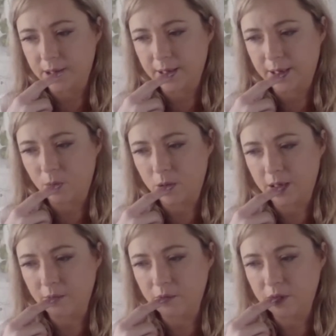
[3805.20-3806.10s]
Okay,
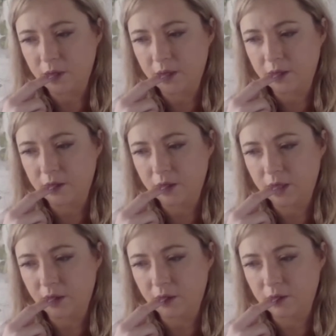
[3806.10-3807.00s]
what I'm trying to
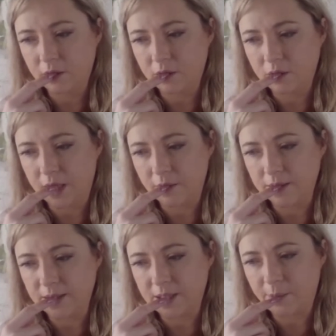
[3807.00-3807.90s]
get her to do now
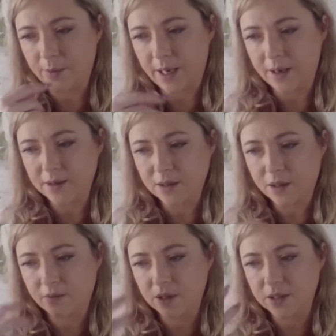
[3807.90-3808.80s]
is step
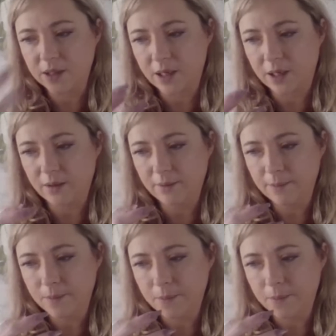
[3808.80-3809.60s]
outside of the scene